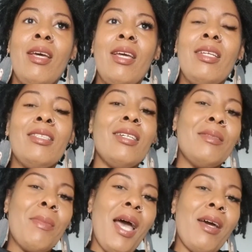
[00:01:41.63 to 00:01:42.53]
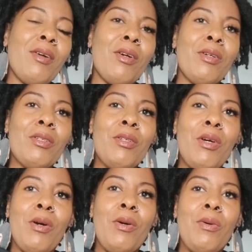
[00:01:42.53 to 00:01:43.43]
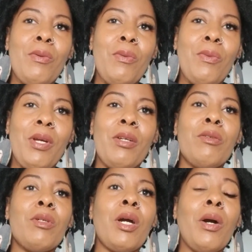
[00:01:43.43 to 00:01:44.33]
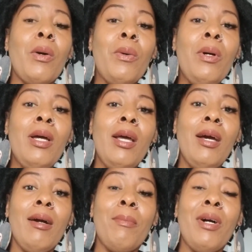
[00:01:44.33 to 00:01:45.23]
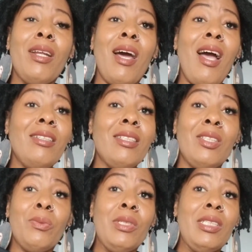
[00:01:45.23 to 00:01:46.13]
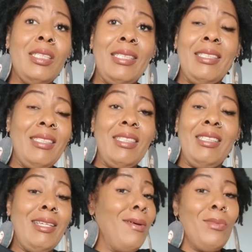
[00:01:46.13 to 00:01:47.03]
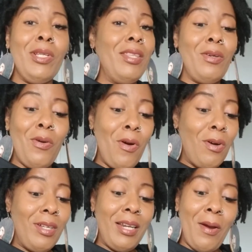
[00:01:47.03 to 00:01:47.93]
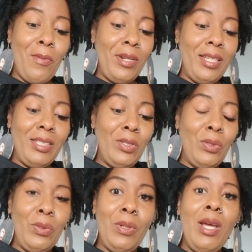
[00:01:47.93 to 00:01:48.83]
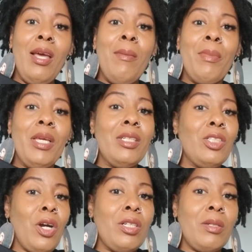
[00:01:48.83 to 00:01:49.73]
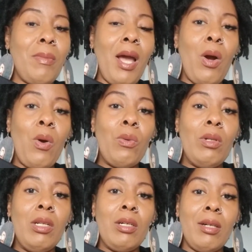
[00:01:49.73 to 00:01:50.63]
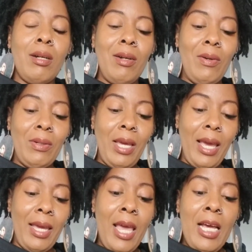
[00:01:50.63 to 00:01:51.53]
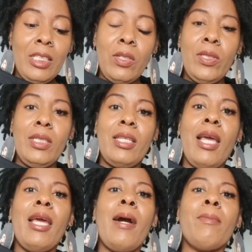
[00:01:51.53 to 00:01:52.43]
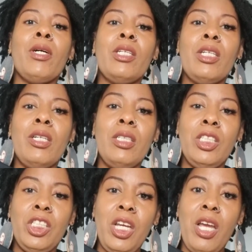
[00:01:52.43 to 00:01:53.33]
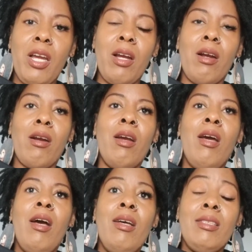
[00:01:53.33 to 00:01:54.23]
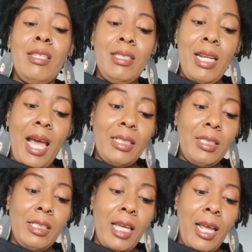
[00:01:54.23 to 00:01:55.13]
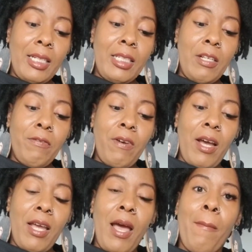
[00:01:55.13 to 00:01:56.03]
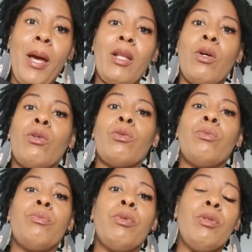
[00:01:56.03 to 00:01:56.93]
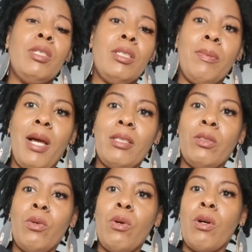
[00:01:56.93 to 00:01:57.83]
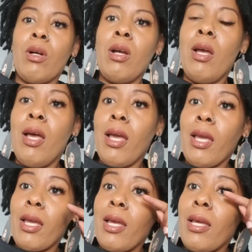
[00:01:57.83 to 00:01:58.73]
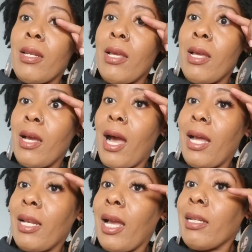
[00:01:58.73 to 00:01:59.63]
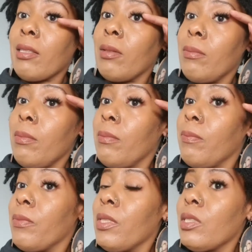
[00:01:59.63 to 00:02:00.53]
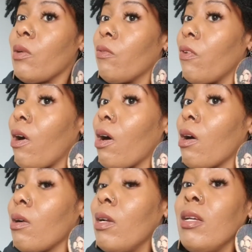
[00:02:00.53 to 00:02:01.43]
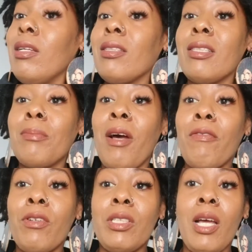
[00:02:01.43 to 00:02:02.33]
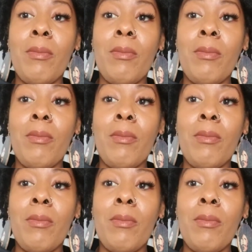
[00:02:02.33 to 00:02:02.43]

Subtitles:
it does matter, where you go. But I just was done with it all and I wanted to be in charge of my own look, okay? So today I'm going to share these lashes that I did find at my local beauty supply store, and I like them so far. This is my first time